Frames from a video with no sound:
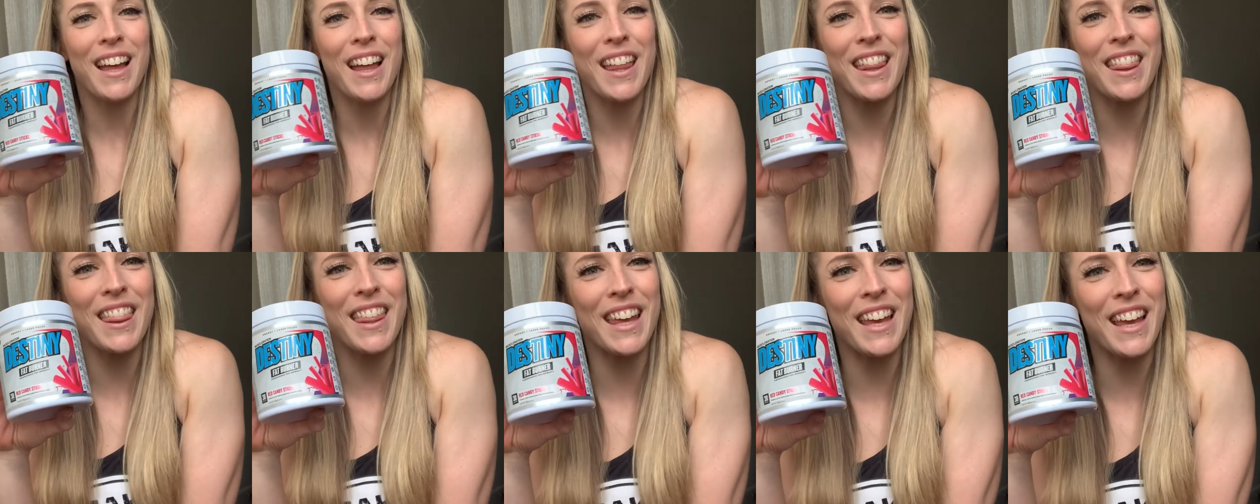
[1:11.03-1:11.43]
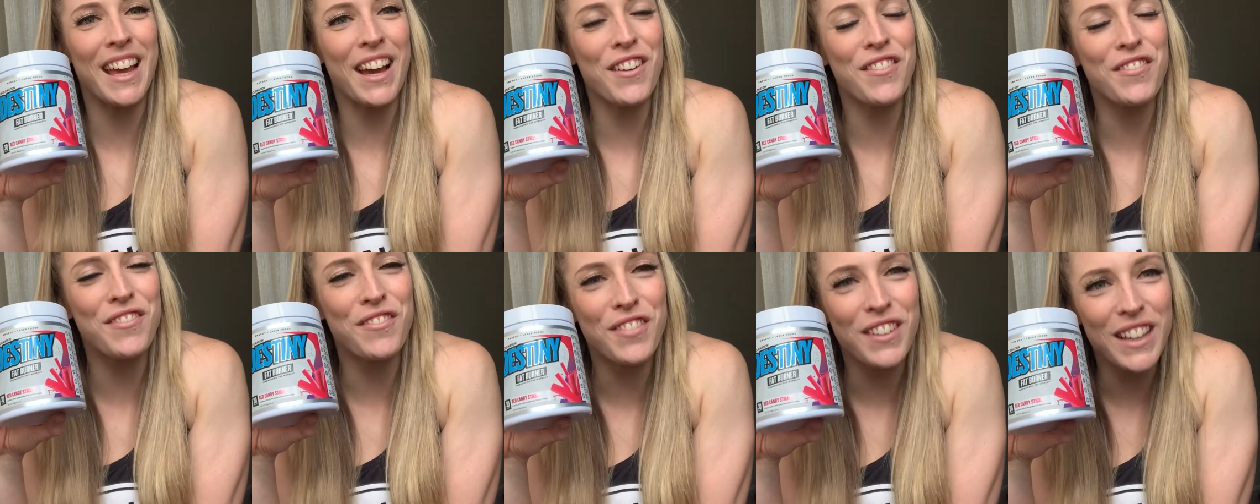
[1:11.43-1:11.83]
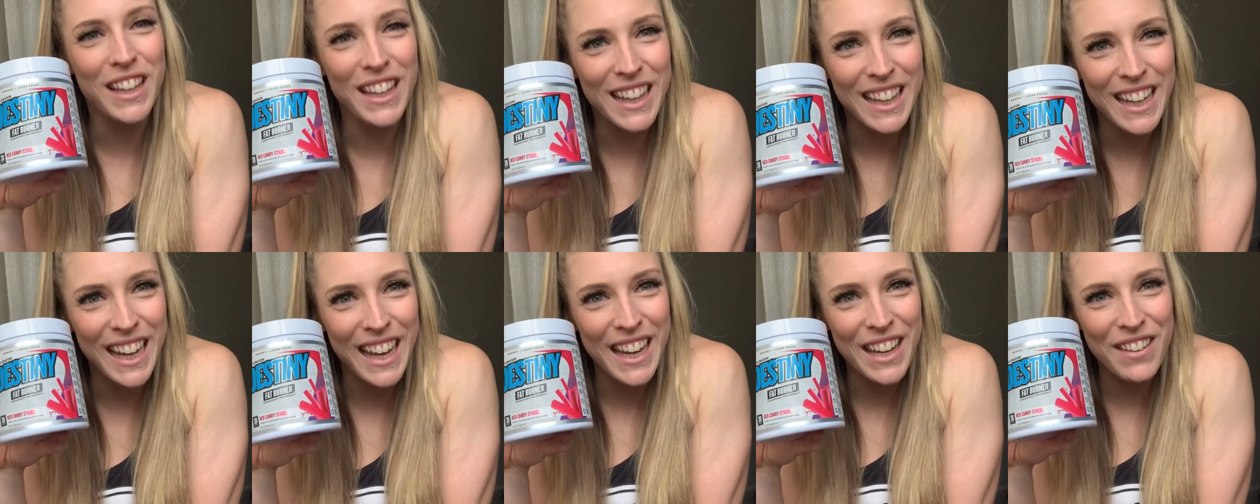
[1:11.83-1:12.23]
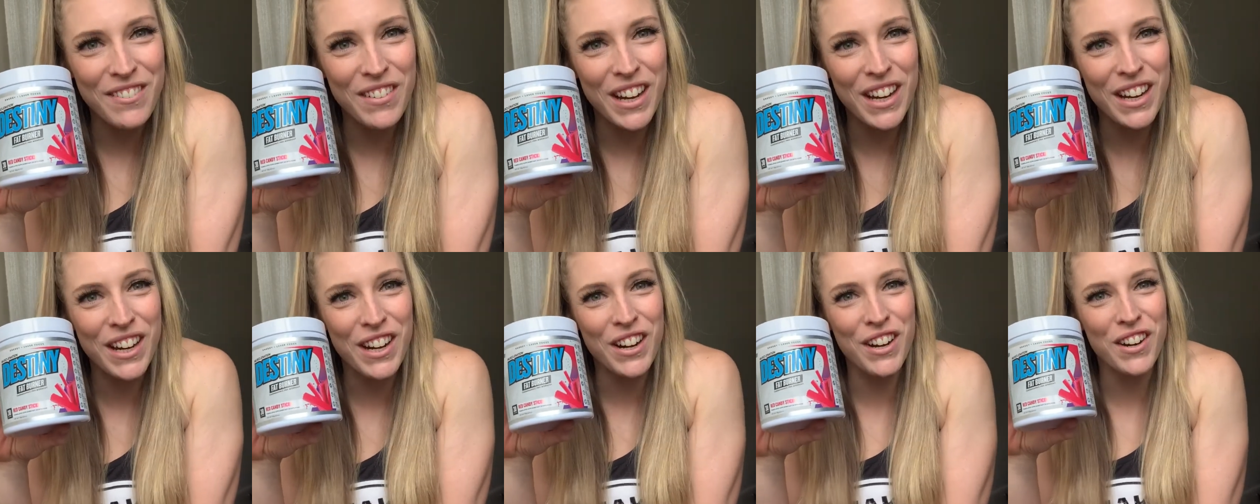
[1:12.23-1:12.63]
The
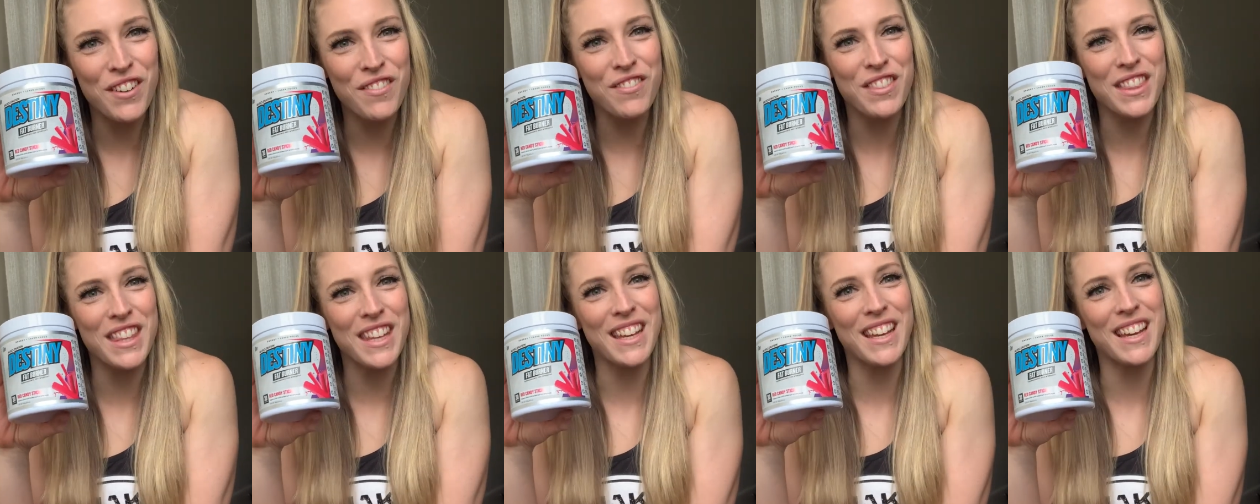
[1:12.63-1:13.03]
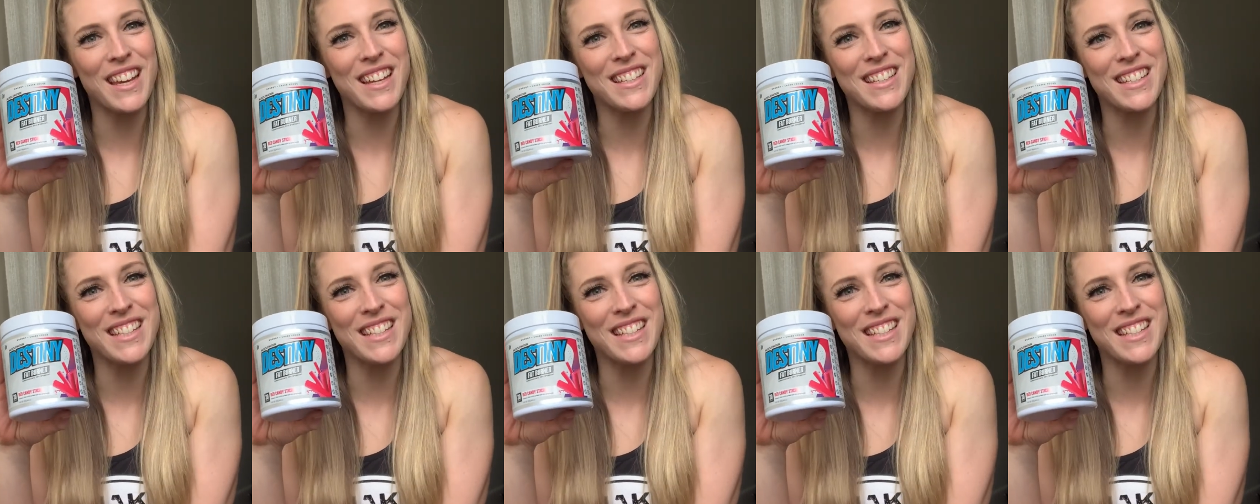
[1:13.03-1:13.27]
flavor of the